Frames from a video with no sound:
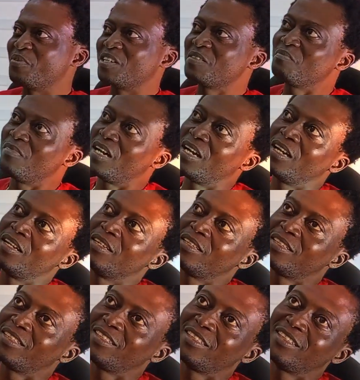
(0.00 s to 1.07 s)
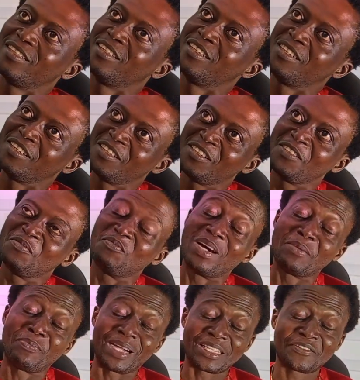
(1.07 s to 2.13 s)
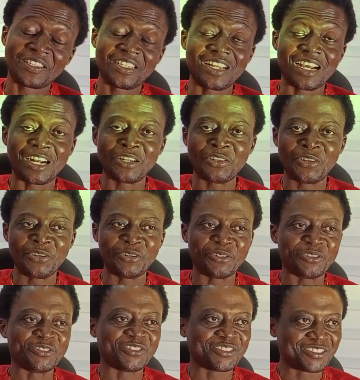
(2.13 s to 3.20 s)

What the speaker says: bought my passenger new.